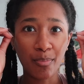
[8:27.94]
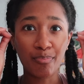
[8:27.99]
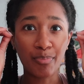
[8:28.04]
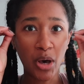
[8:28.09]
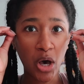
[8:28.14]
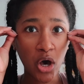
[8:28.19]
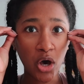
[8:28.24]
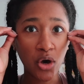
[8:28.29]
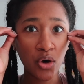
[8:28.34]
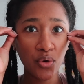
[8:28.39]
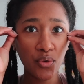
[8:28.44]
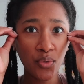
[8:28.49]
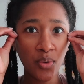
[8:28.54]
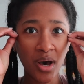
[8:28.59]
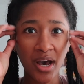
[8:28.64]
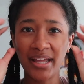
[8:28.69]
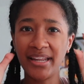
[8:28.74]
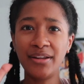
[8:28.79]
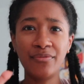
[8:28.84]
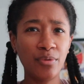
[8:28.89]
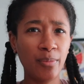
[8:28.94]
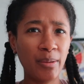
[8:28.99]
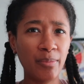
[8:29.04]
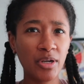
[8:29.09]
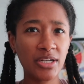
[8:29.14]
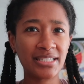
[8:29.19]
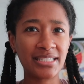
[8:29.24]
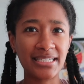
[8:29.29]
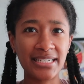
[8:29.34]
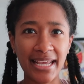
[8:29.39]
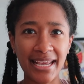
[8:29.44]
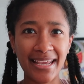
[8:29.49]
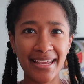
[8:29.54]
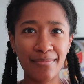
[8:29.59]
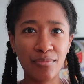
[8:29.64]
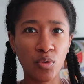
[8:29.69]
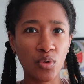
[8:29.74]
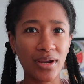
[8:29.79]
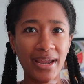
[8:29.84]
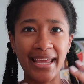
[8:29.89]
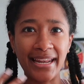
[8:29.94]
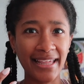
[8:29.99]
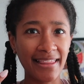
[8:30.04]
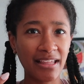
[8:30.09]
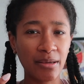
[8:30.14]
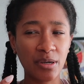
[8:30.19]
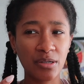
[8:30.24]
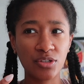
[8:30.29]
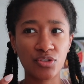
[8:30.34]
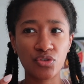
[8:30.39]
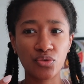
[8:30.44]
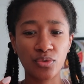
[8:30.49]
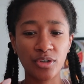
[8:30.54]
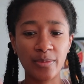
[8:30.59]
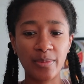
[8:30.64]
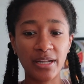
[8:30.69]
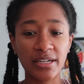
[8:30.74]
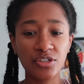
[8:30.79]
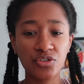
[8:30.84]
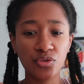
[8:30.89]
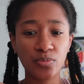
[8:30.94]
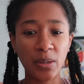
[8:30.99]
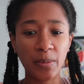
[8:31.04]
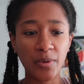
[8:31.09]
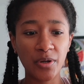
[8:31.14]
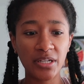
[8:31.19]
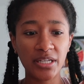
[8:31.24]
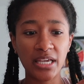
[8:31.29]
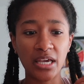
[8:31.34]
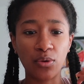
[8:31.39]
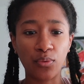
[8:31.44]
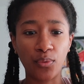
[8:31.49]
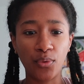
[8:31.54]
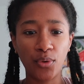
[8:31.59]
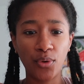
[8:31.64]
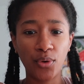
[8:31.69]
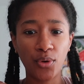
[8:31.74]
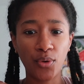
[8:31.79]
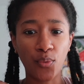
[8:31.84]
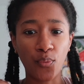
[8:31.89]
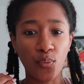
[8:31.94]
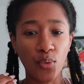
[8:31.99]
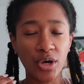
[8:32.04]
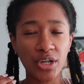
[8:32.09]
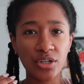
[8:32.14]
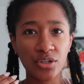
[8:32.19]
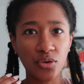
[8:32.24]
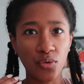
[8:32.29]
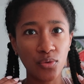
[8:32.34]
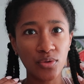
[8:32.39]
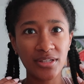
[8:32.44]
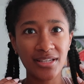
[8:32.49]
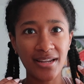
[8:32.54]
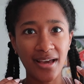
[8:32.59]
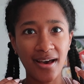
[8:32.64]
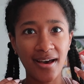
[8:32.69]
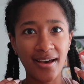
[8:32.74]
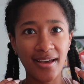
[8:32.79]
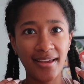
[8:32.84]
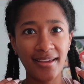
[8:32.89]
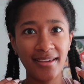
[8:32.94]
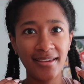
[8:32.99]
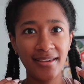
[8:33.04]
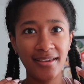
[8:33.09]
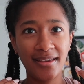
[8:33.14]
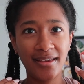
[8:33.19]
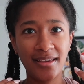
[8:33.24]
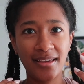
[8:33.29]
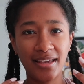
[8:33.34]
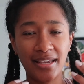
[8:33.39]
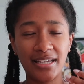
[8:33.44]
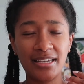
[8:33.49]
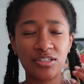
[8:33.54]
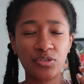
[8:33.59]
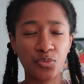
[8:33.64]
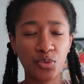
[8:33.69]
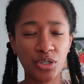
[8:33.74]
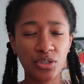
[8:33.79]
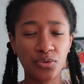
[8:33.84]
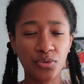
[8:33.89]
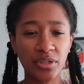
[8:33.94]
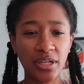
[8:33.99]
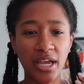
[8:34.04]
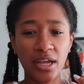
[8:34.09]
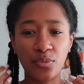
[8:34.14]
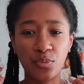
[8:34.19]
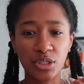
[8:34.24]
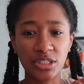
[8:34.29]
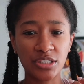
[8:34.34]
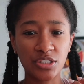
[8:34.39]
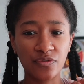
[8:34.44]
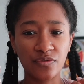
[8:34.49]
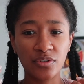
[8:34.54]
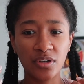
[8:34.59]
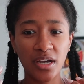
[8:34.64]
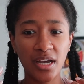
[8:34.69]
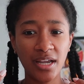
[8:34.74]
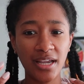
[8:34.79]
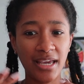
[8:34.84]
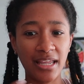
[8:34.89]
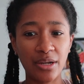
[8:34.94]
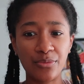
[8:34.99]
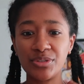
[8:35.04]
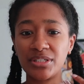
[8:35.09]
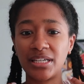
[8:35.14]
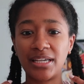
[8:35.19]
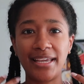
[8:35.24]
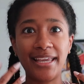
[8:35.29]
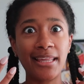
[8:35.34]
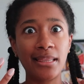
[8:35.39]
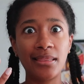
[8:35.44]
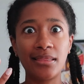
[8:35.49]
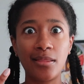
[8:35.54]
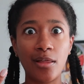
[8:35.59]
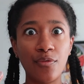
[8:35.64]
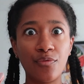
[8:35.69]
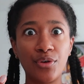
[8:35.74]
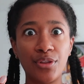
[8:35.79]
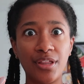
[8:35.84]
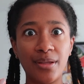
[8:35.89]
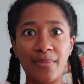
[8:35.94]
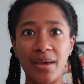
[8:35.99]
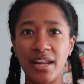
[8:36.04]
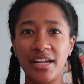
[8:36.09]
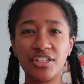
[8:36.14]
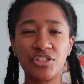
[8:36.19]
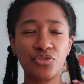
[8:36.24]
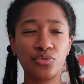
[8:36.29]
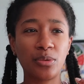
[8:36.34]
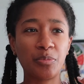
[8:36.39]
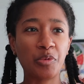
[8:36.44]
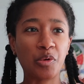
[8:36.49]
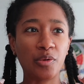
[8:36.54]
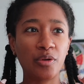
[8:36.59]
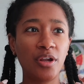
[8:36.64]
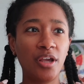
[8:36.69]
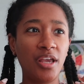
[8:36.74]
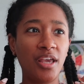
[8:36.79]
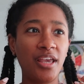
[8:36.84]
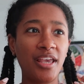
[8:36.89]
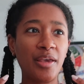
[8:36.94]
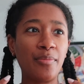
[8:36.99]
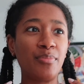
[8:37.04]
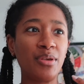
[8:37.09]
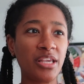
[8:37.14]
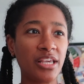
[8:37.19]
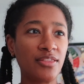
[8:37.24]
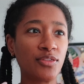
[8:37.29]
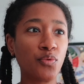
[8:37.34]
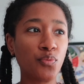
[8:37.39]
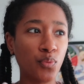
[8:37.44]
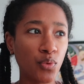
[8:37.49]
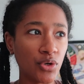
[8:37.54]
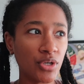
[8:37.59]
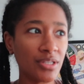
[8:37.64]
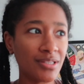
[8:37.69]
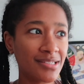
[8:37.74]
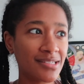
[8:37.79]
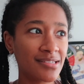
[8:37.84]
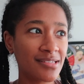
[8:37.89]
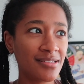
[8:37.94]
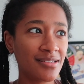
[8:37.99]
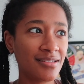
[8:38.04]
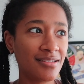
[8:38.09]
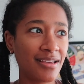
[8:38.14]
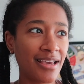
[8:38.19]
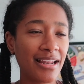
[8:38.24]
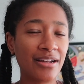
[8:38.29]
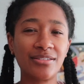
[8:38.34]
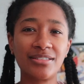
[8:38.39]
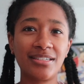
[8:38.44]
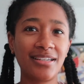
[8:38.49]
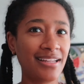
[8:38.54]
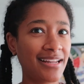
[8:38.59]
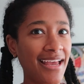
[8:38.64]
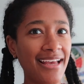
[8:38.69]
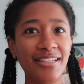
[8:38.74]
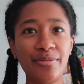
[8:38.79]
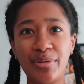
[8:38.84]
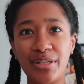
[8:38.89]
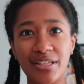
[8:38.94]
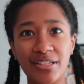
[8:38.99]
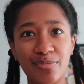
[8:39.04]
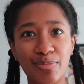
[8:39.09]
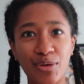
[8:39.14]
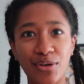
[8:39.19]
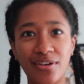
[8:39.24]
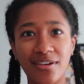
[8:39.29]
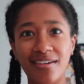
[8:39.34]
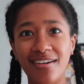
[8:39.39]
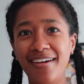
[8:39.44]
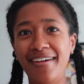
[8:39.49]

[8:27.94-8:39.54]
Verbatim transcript: Po. I didn't remember his name or anything about the story, but I just remembered he had one golden eye. He has one gold eye and one silver eye, and I was like in love with him. And I just remember him being in the woods, and I was like, it had to be this book.